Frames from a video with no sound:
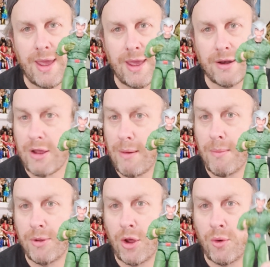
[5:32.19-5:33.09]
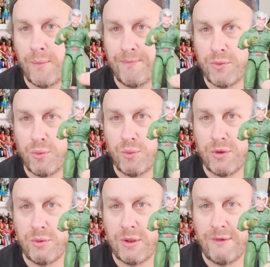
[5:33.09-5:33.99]
and comment below
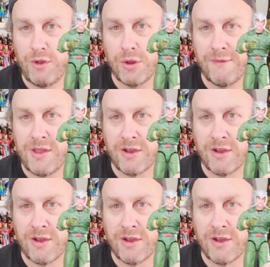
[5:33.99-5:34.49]
if you love